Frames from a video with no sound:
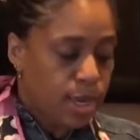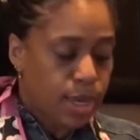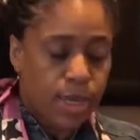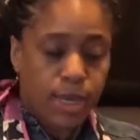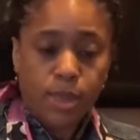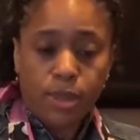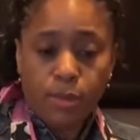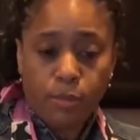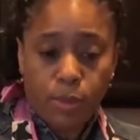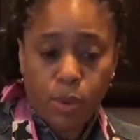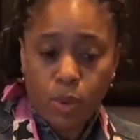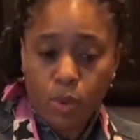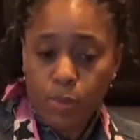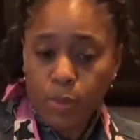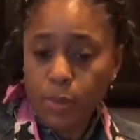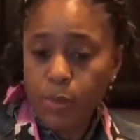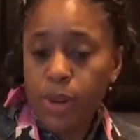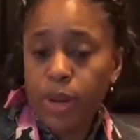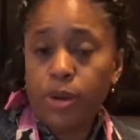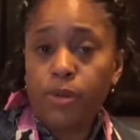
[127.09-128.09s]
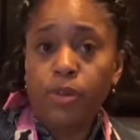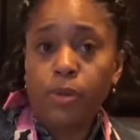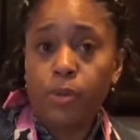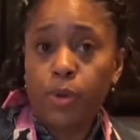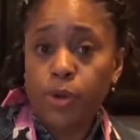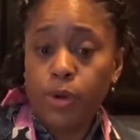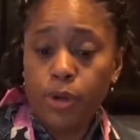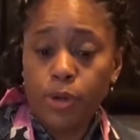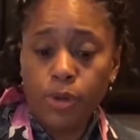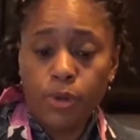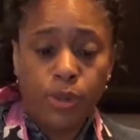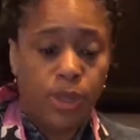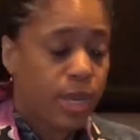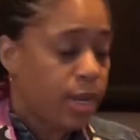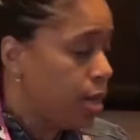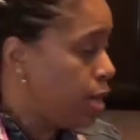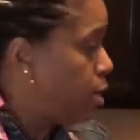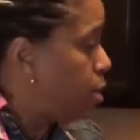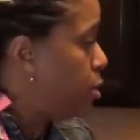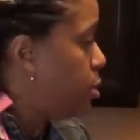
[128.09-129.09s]
get the bowl prepared that we're going to do that
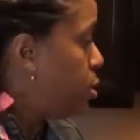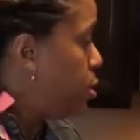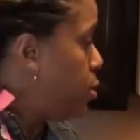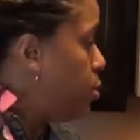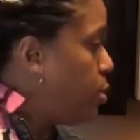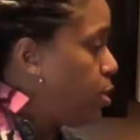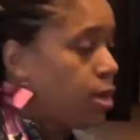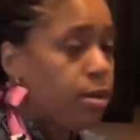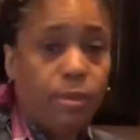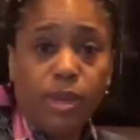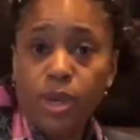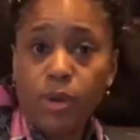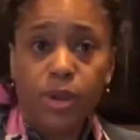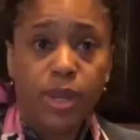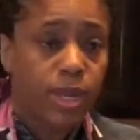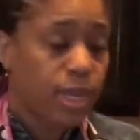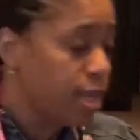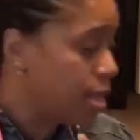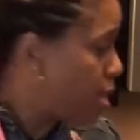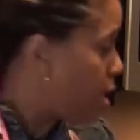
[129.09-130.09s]
in. So let me go ahead and